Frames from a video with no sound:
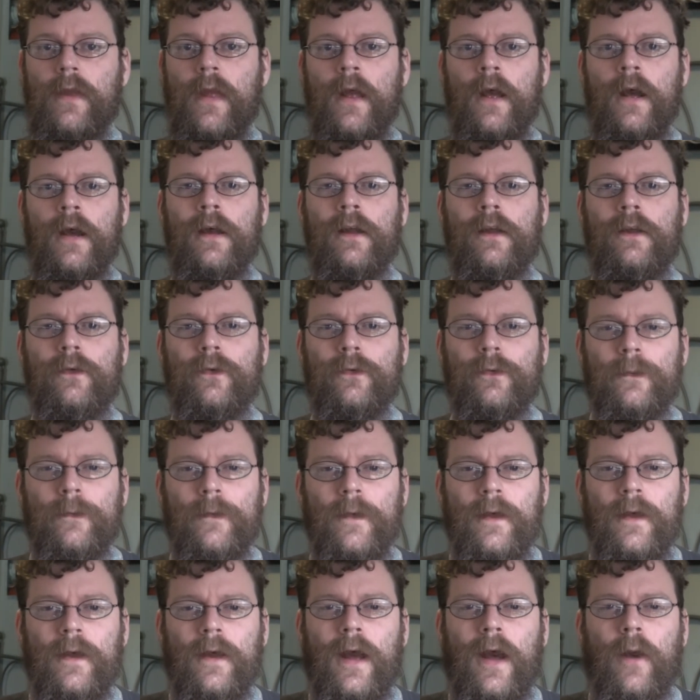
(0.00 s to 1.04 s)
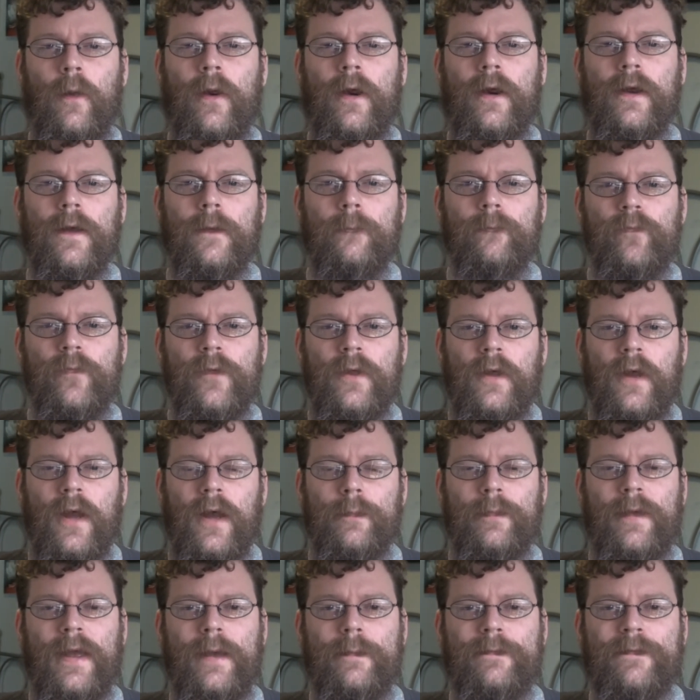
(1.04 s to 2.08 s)
Hello, how are you?
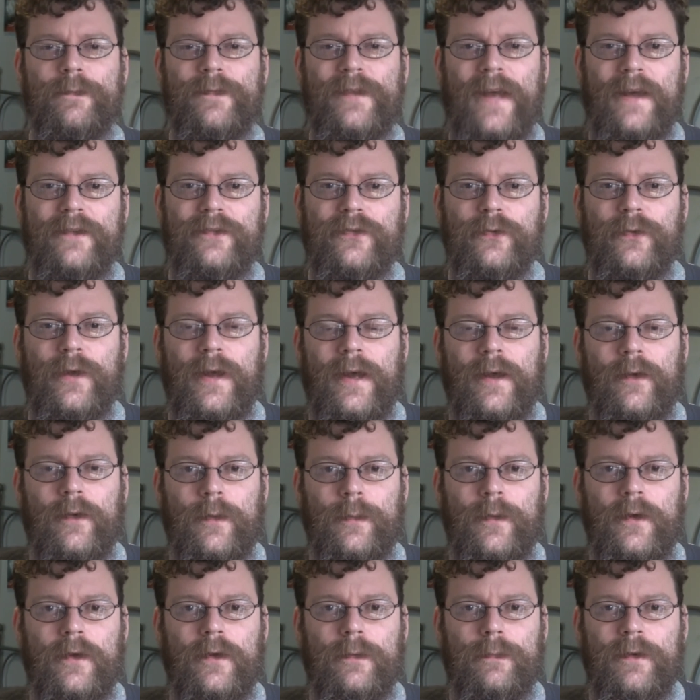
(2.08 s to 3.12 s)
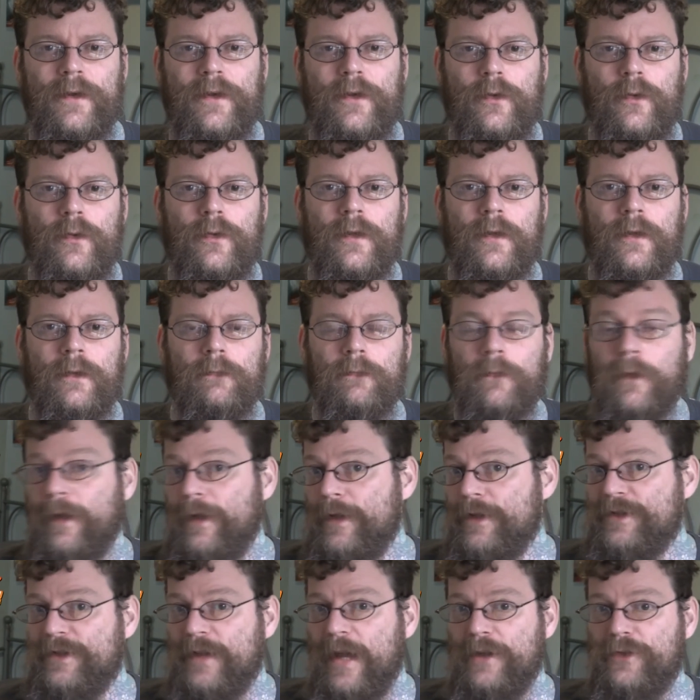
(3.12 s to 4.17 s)
I'm Gabe from Tattoo Now, and I'm here to bring you the
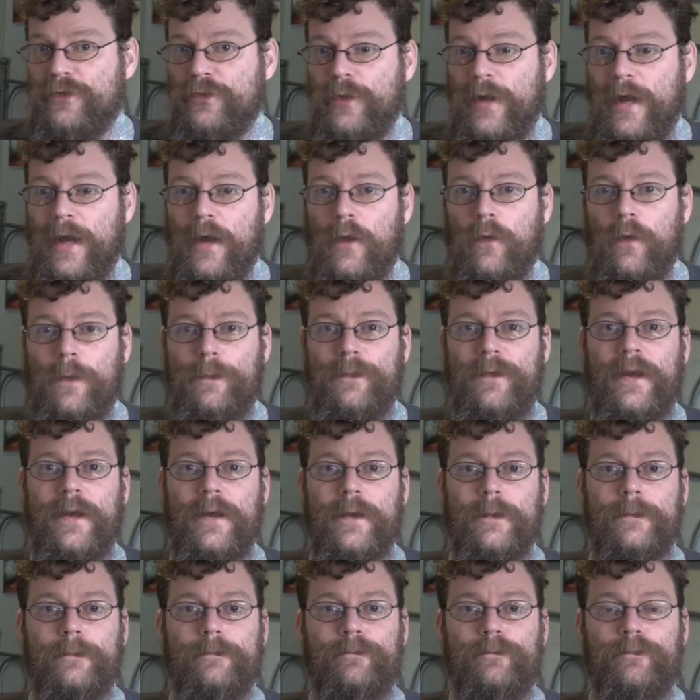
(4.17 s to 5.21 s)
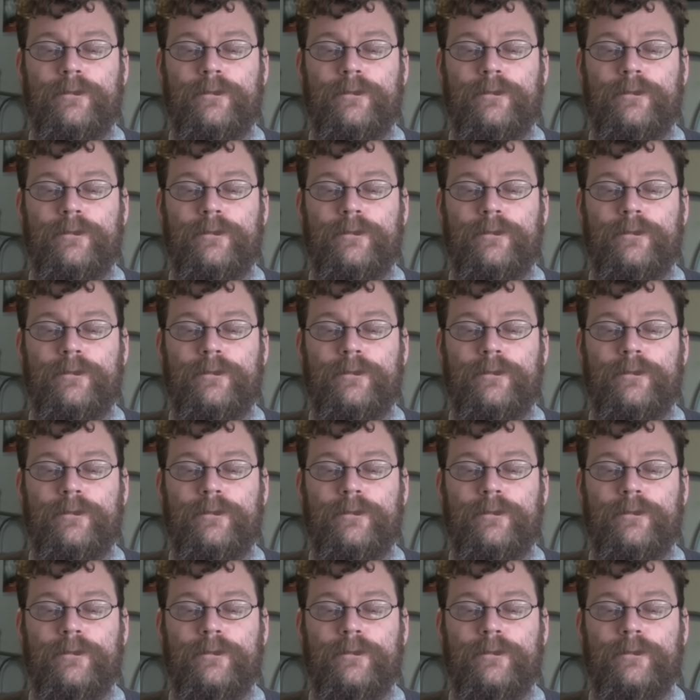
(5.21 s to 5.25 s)
latest Tattoo Now update.